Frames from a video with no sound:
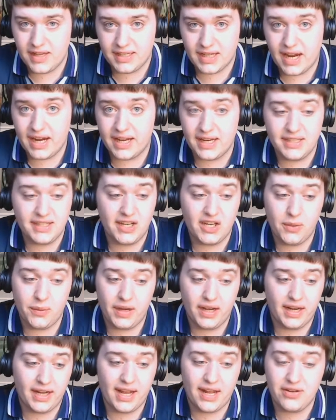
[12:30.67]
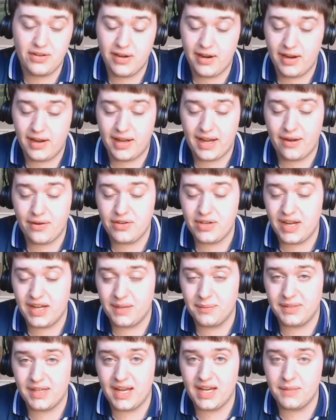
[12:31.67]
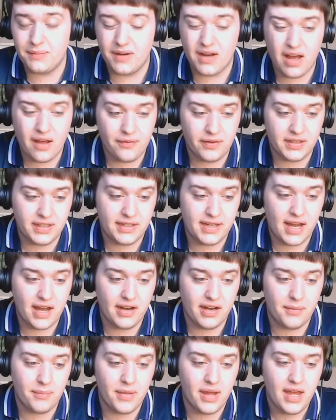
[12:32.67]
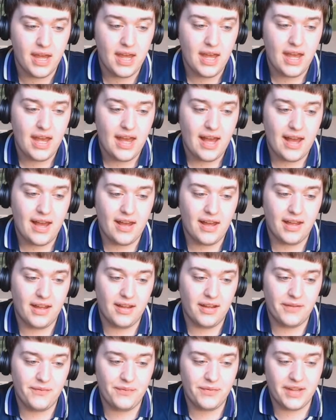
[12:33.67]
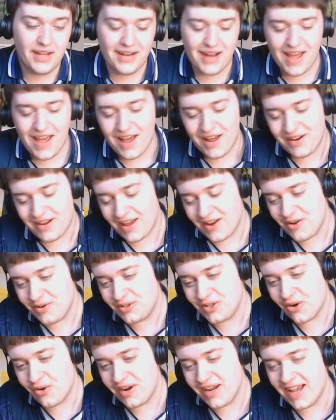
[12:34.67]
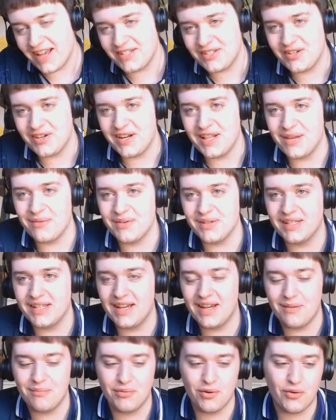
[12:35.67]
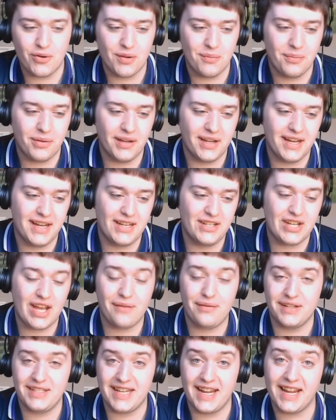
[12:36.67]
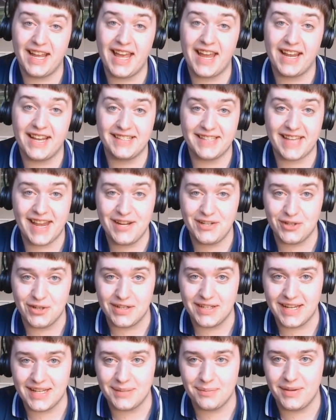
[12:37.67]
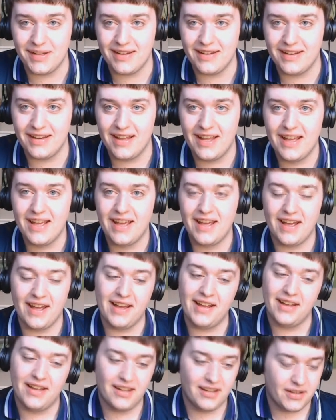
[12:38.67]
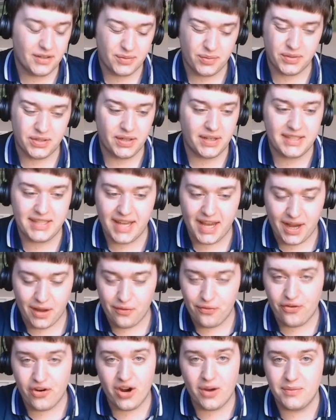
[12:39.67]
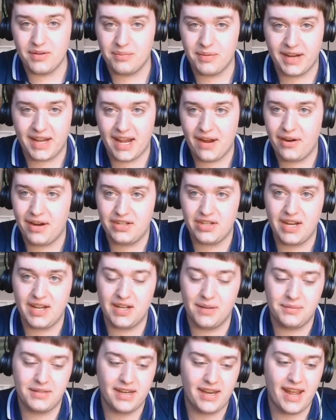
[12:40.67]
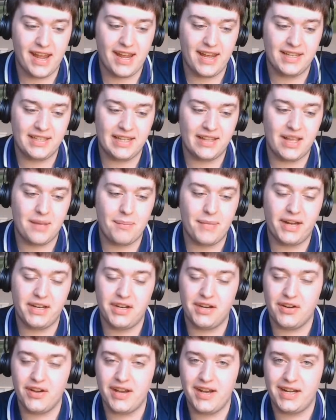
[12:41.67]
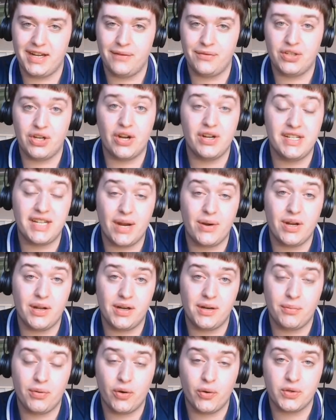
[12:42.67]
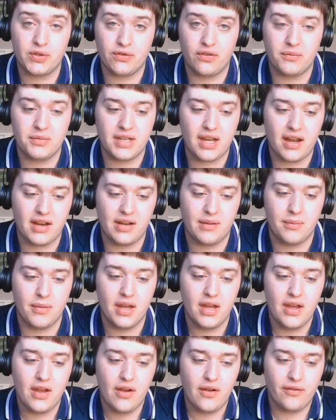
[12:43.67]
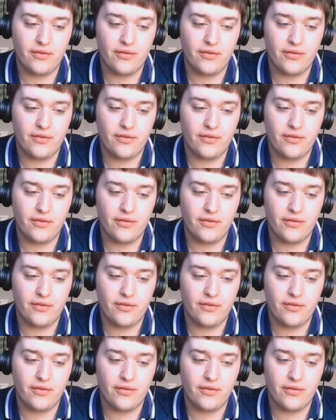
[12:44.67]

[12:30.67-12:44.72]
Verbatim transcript: these are continuing, and again, Gary Jacobs saying he's been offered to Tottenham. Uh, a new story yesterday that was uh, broken by Japhet Tangganga's agent has been, uh, I suppose you could say, confirmed by Gary Jacob today. He said that Man United have turned down an approach from Tottenham